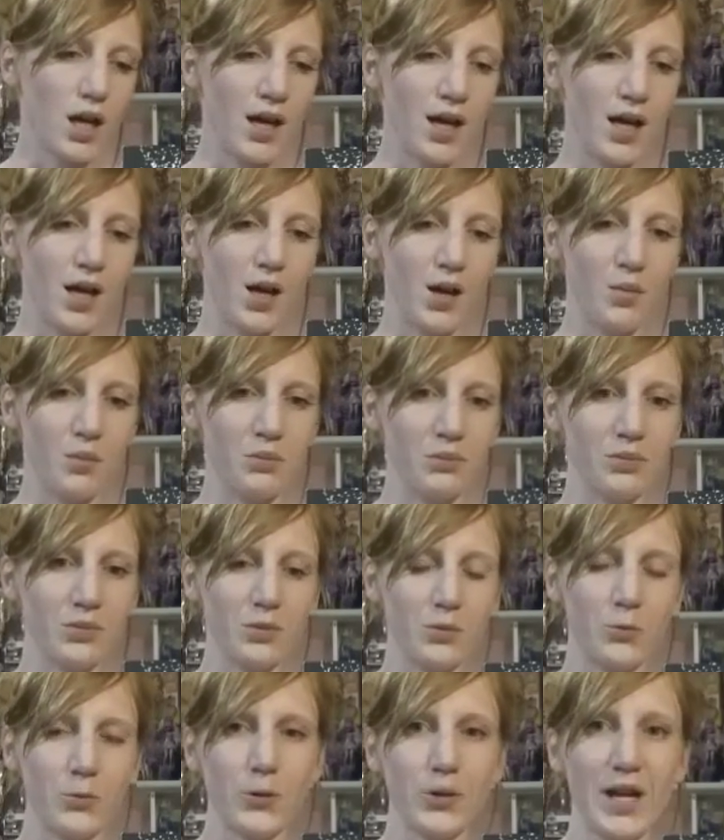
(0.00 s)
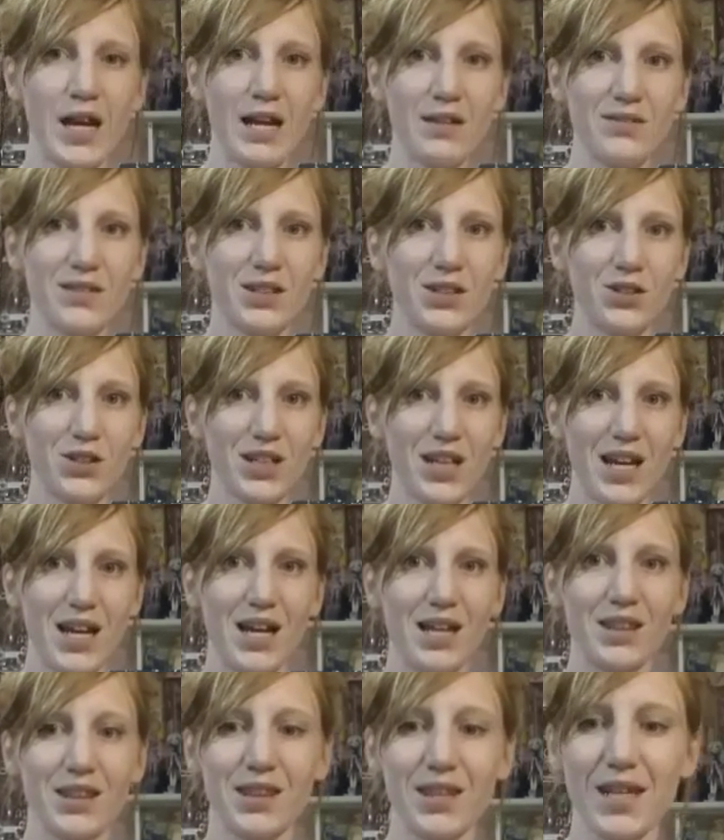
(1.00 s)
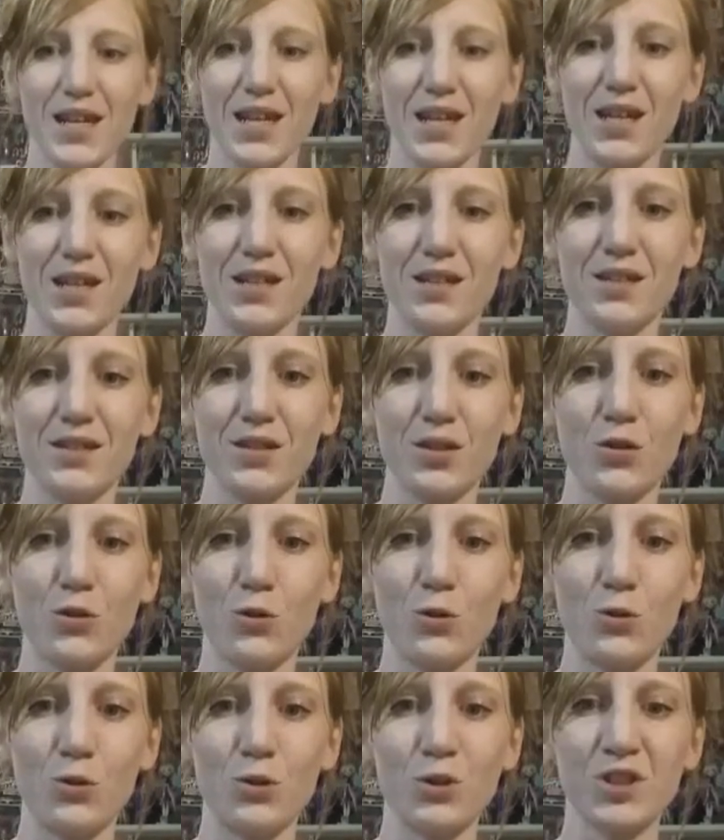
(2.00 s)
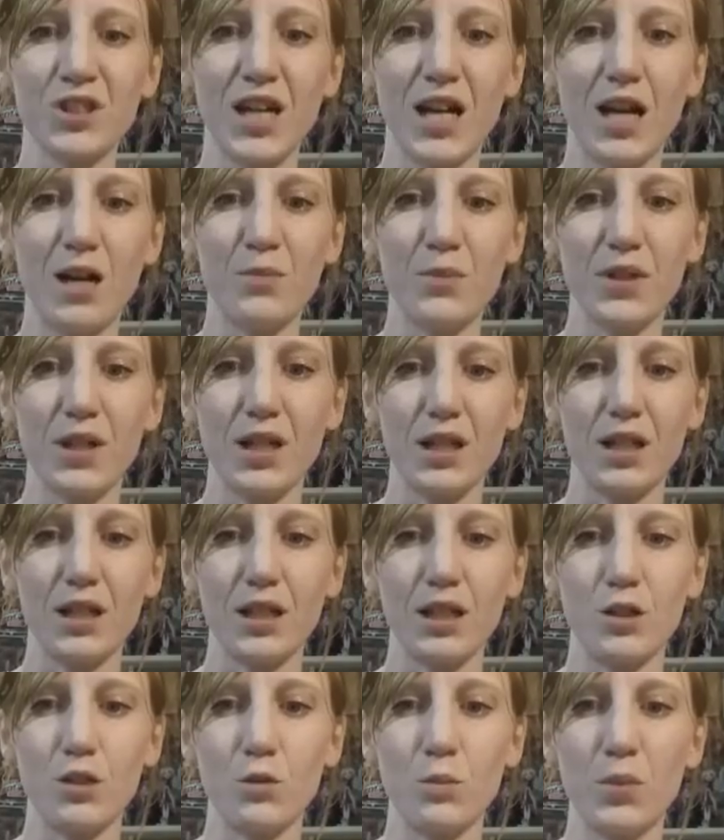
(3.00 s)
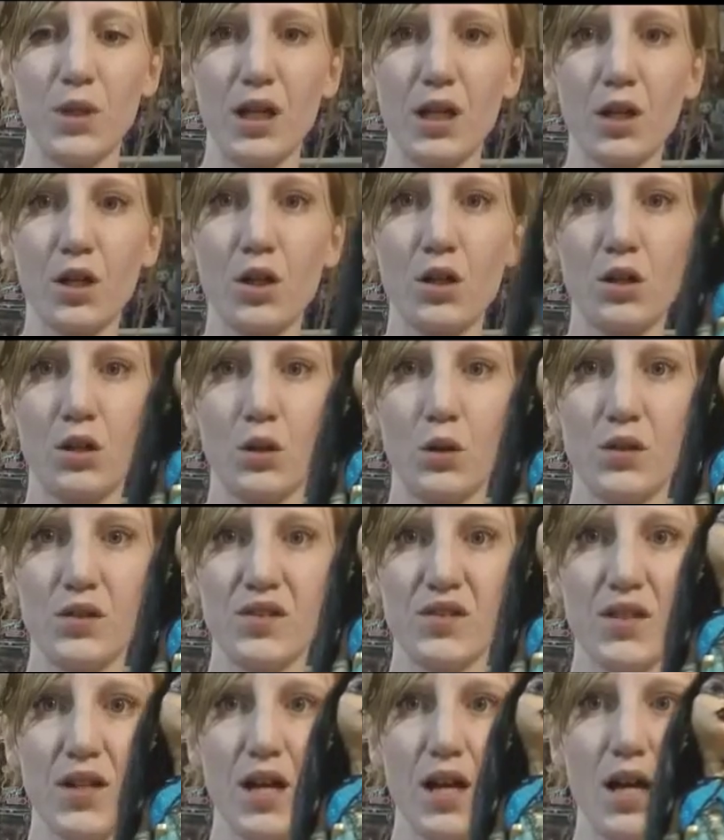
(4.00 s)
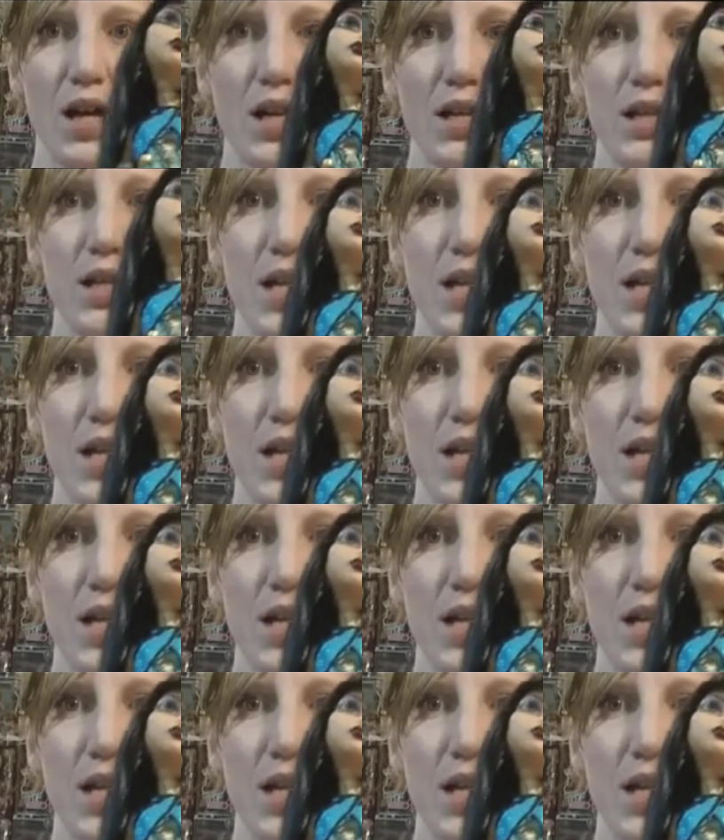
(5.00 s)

We'll have a look at these ghouls up a little bit closer